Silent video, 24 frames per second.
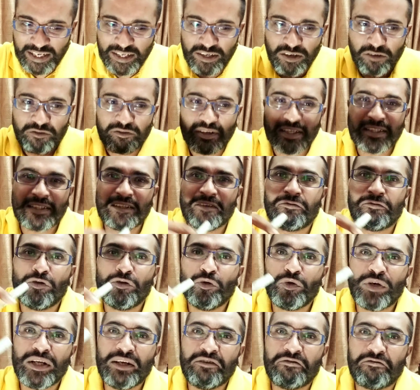inoffensive
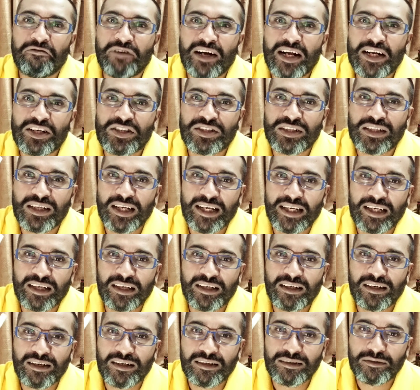fruity fresh like
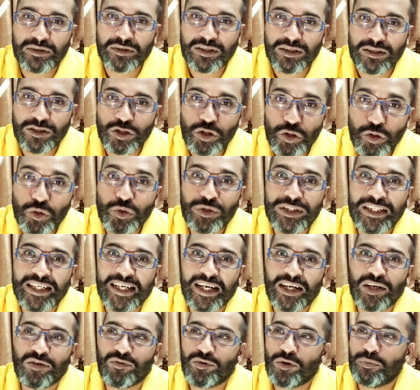a juicy
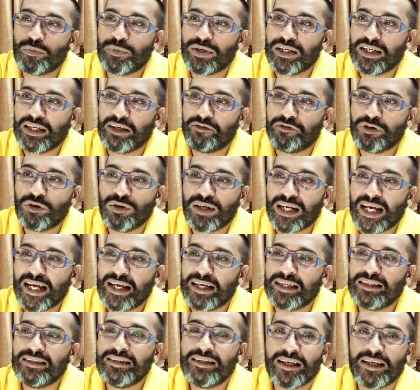kind of opening if you like
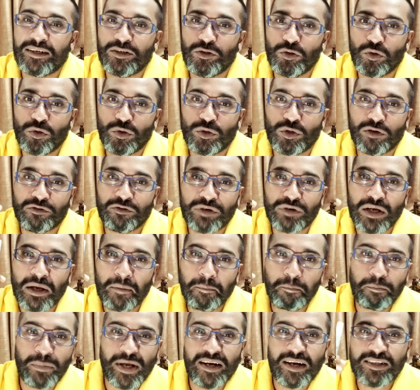that note of
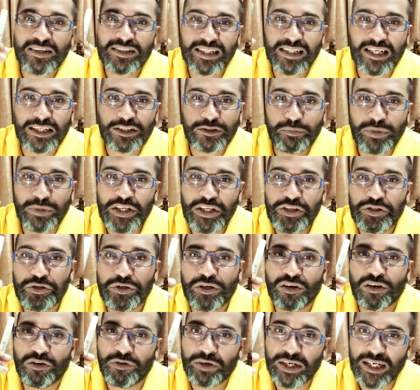pear slash peach you're
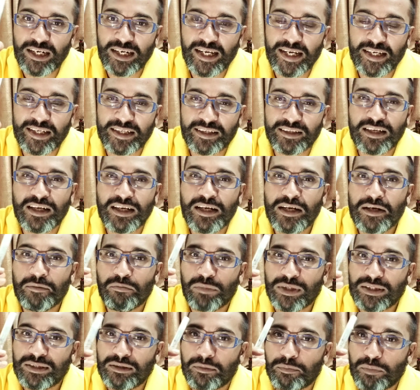gonna really like it
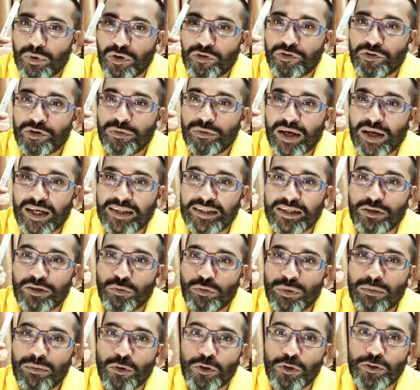but the perfume i think will
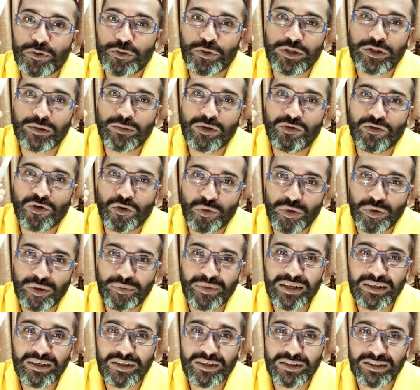be more suitable for
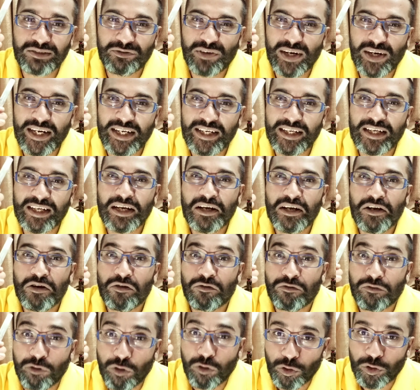women because very
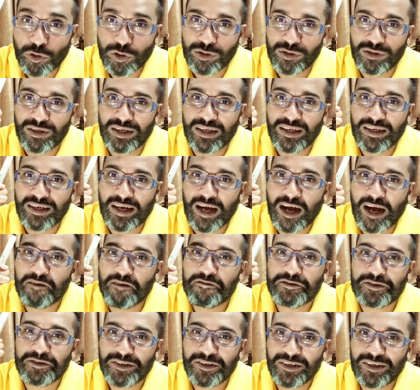floral
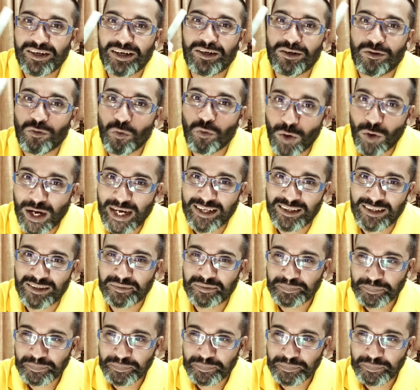after a while